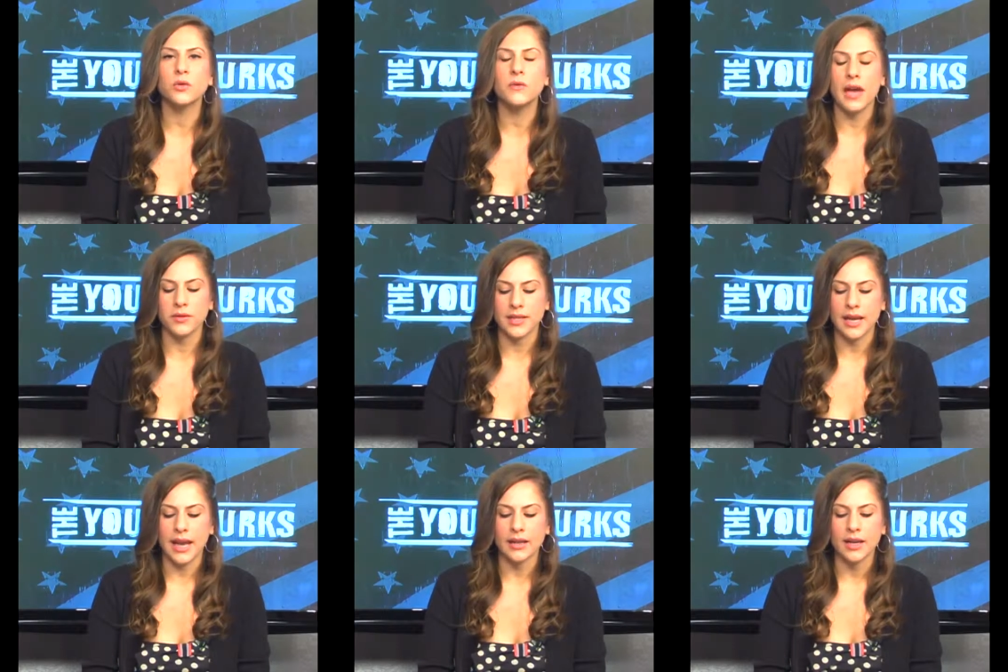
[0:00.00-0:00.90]
of
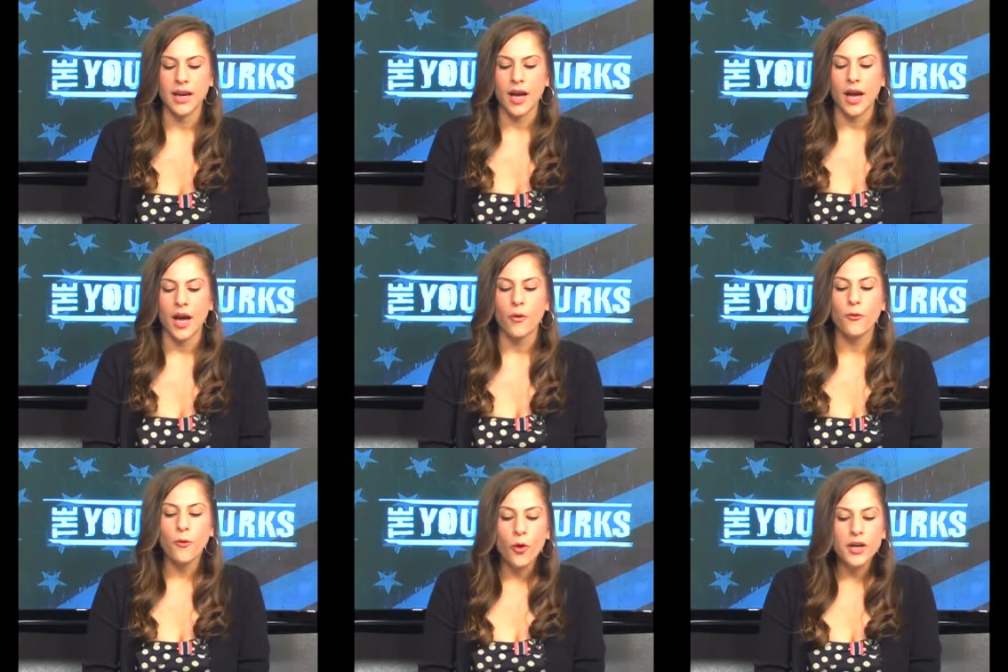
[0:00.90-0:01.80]
2008,
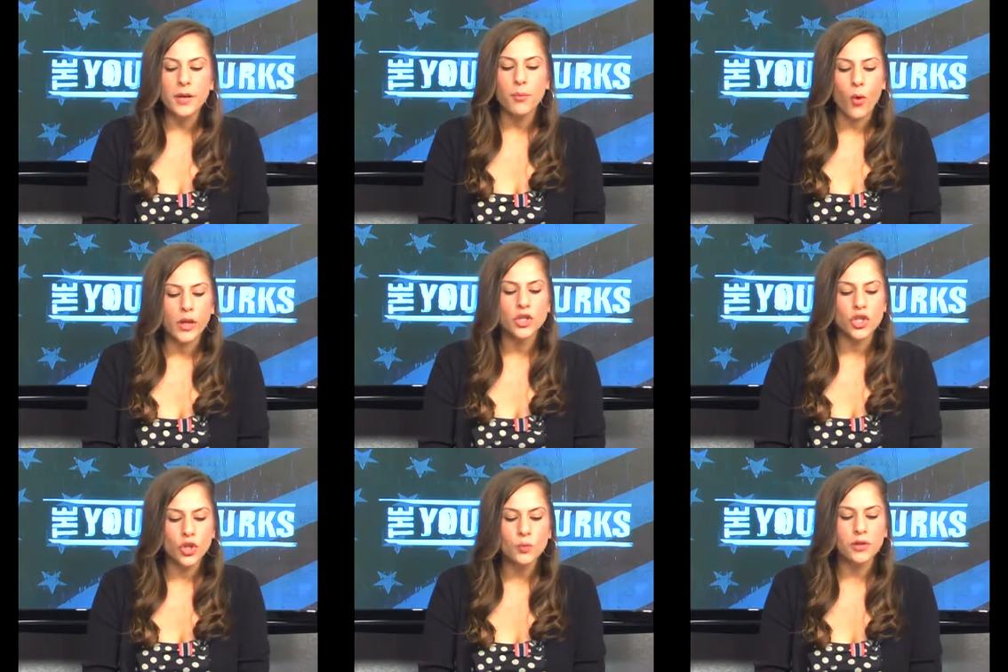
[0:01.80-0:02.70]

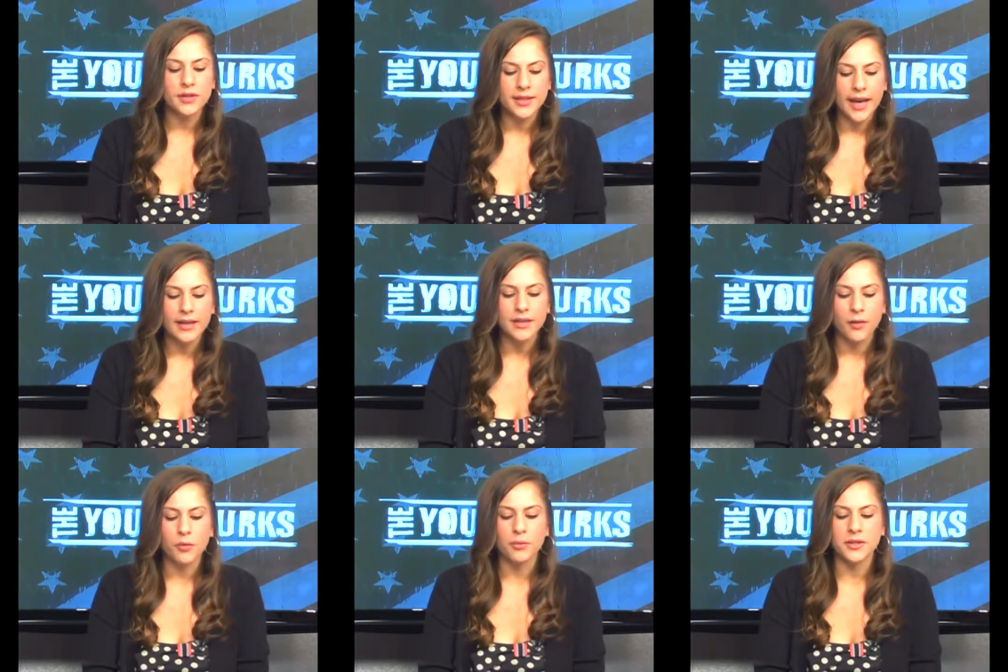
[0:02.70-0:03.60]
40.2%
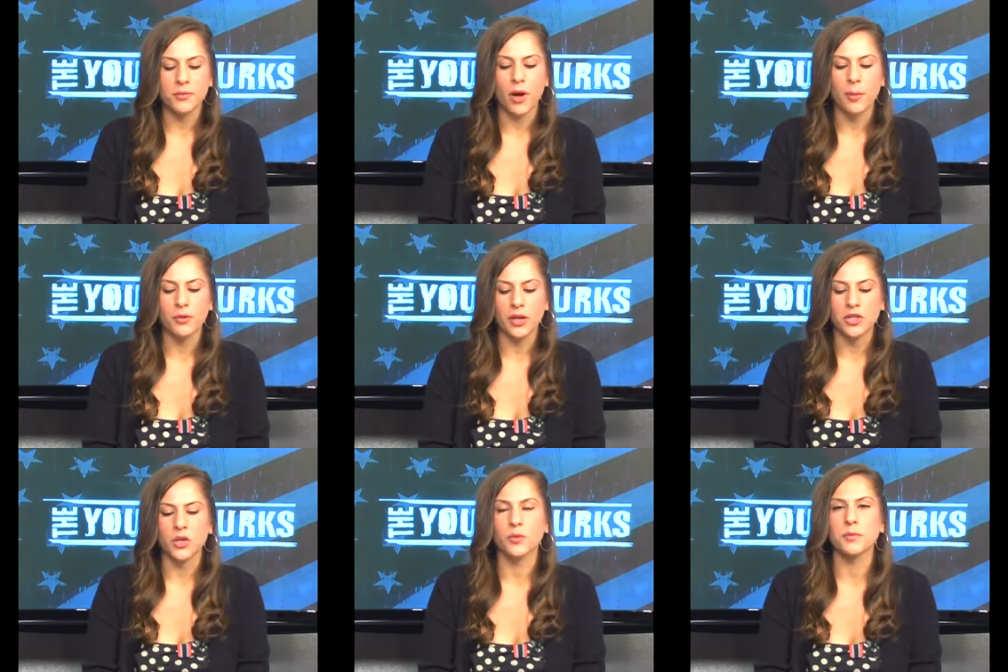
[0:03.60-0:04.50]
of the prison
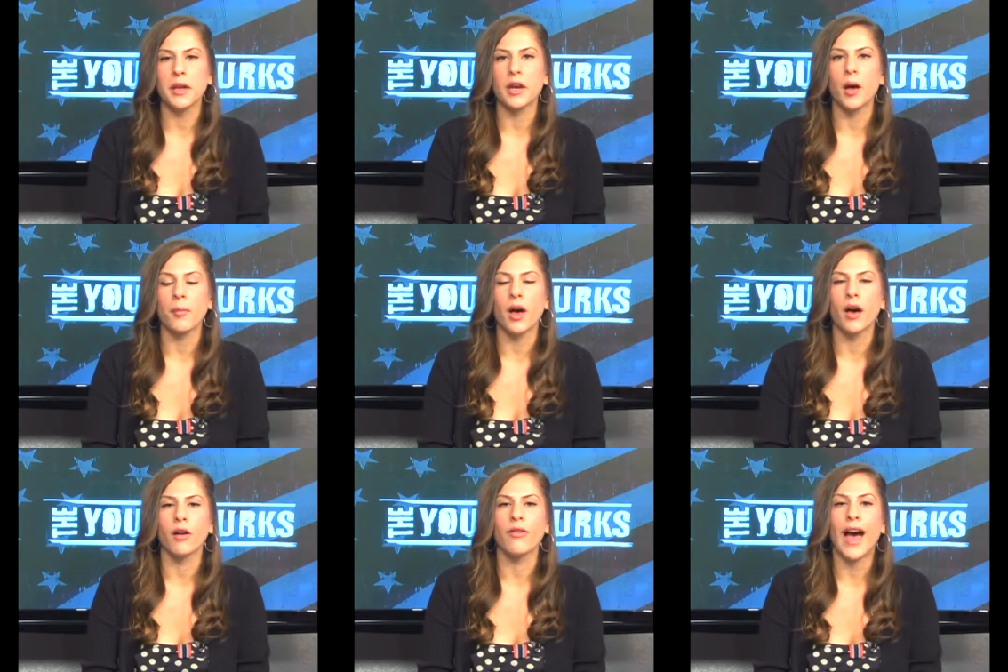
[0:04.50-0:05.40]
population was made up
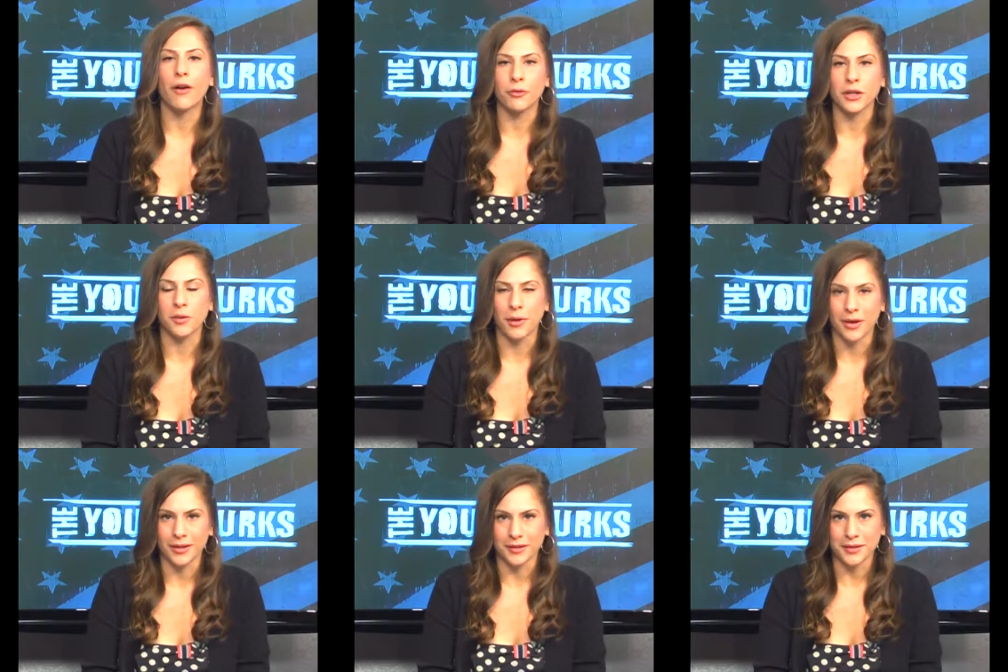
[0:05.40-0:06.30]
of African
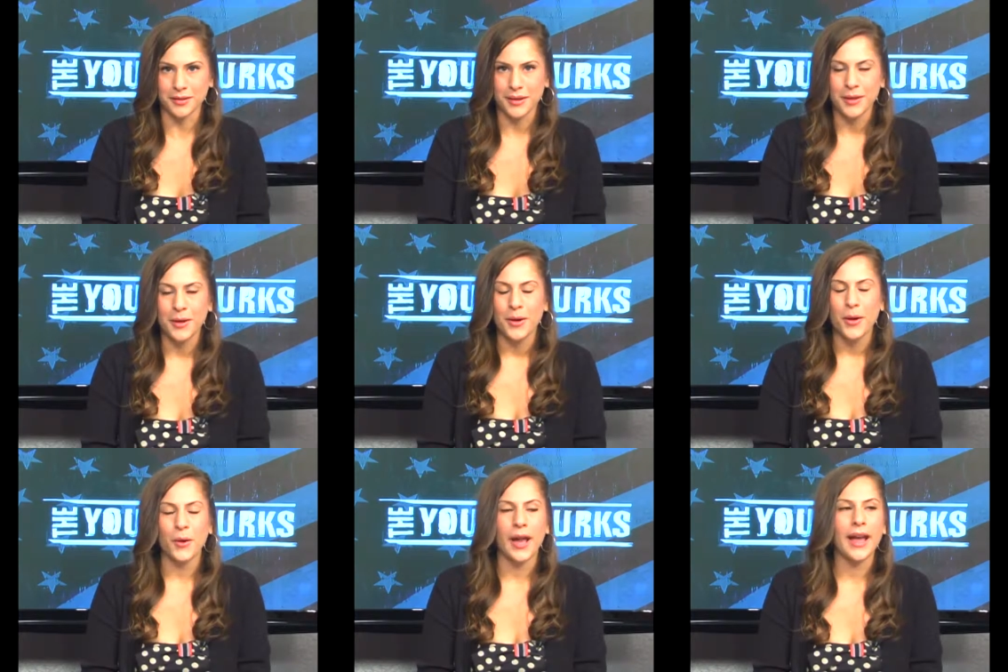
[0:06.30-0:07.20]
Americans.
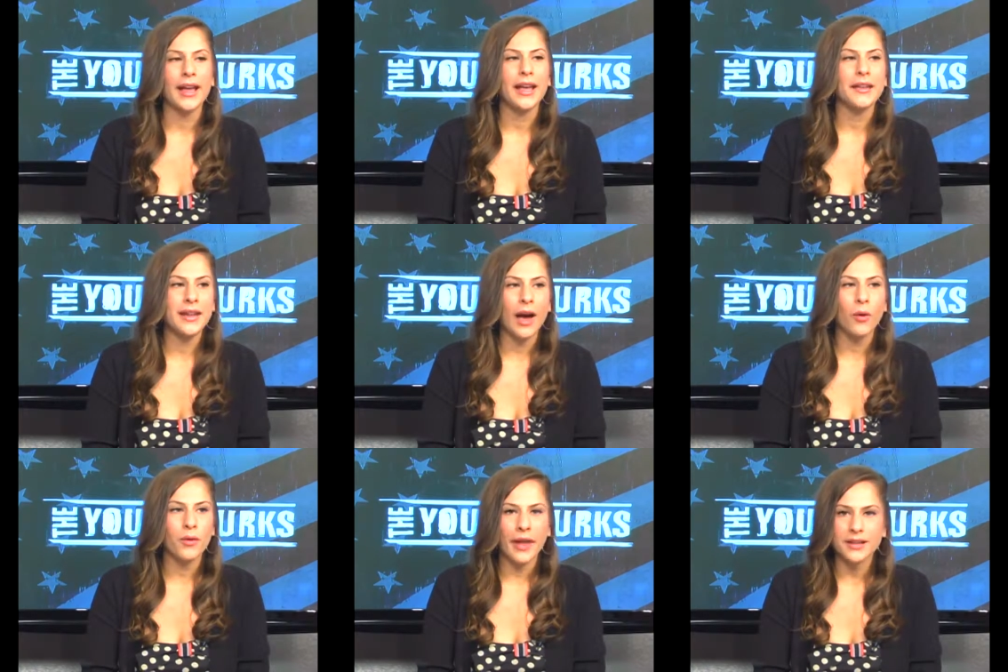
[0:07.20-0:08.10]
Okay,
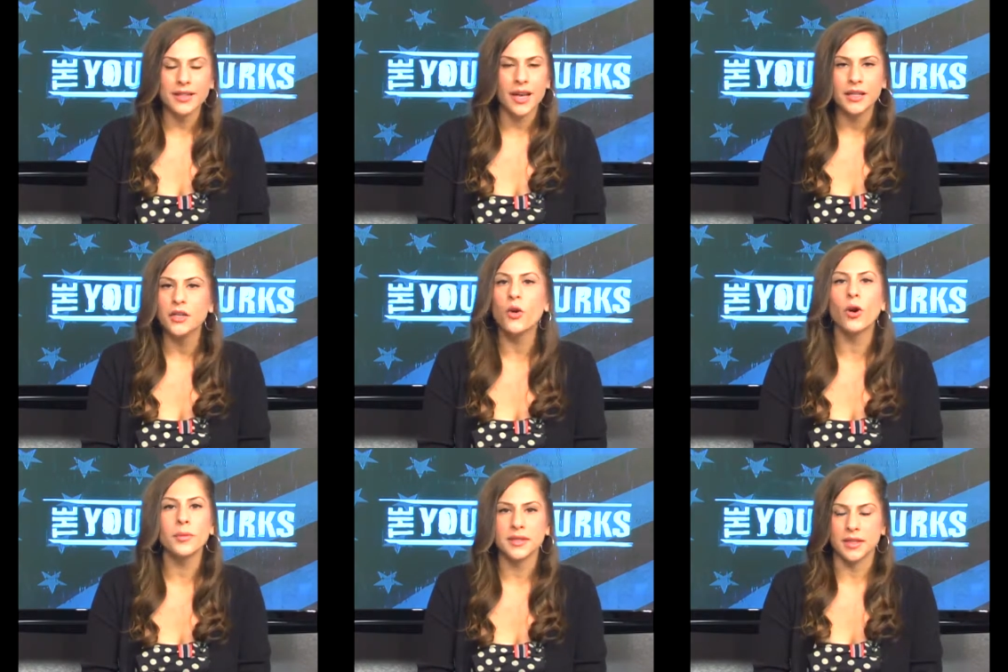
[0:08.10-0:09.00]
now that's an
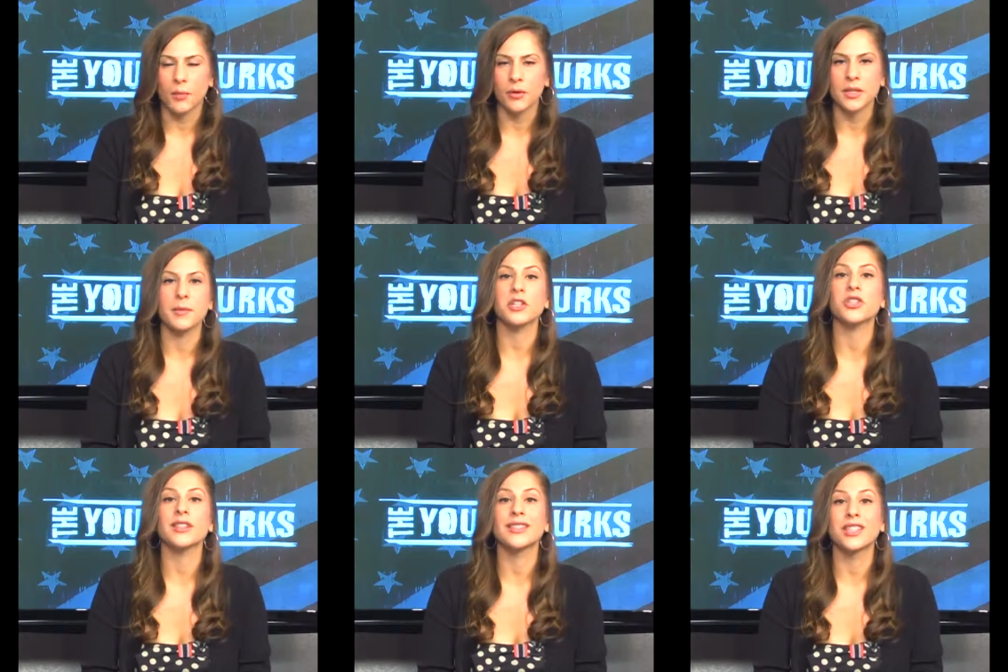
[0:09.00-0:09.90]
enormous number,
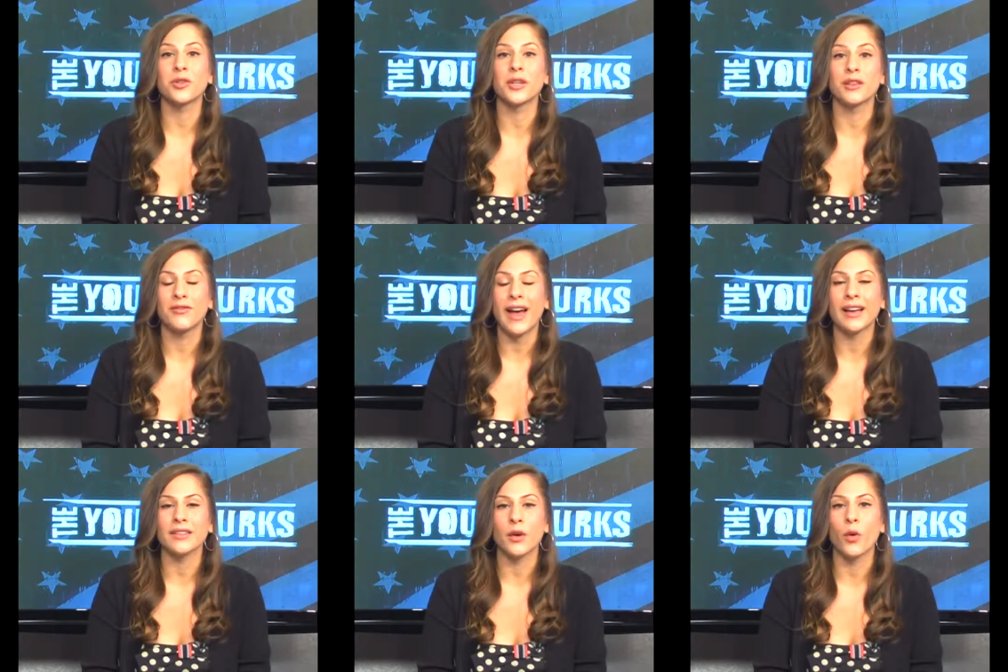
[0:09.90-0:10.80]
especially considering the
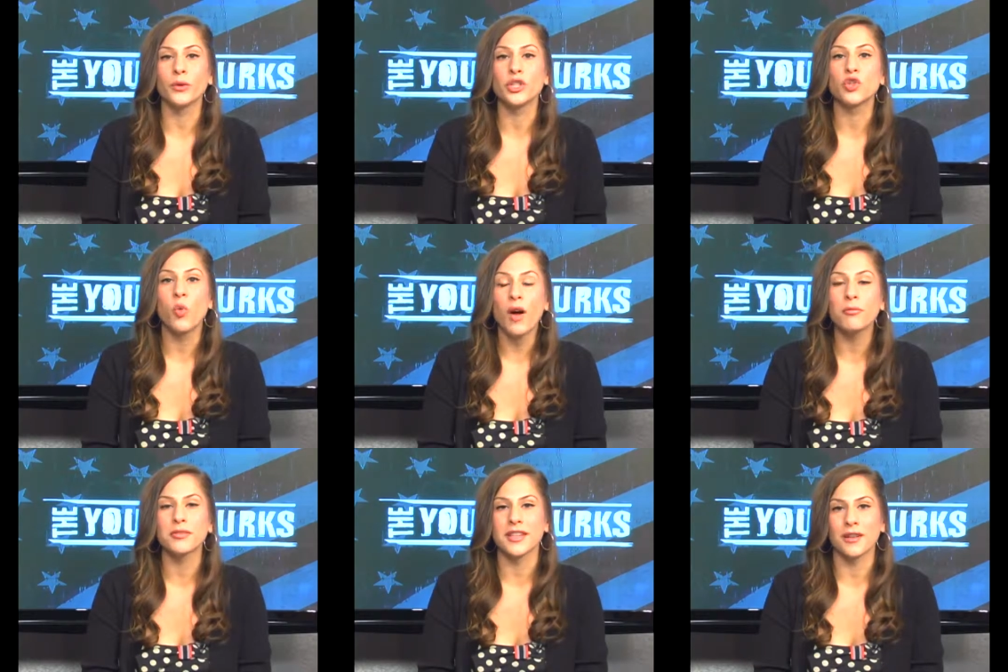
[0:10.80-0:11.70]
fact that only
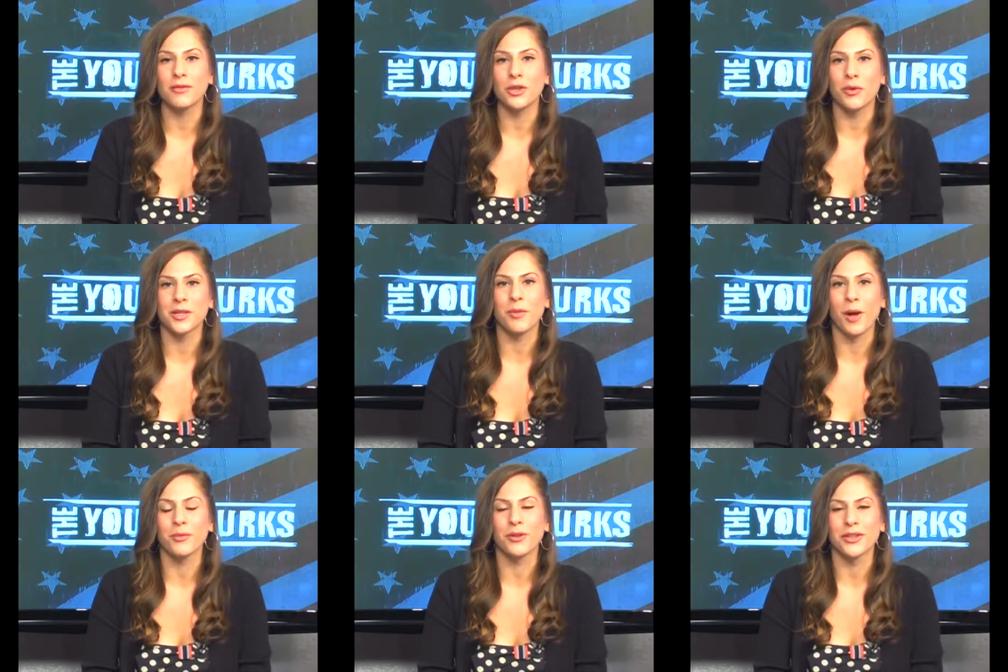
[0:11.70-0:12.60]
12% of the US
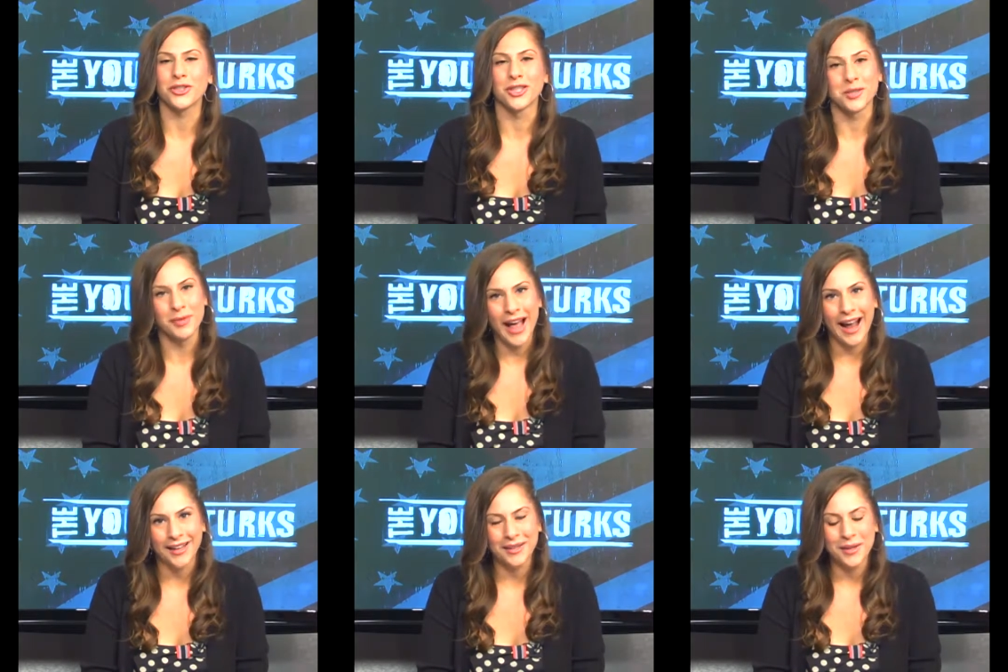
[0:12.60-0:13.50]
population is
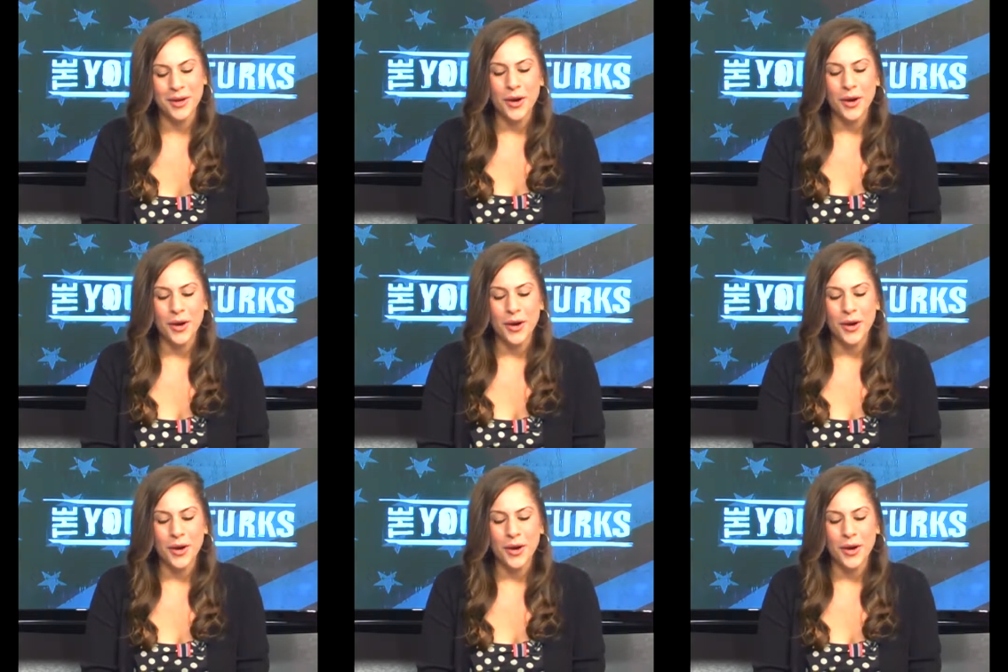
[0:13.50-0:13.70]
black.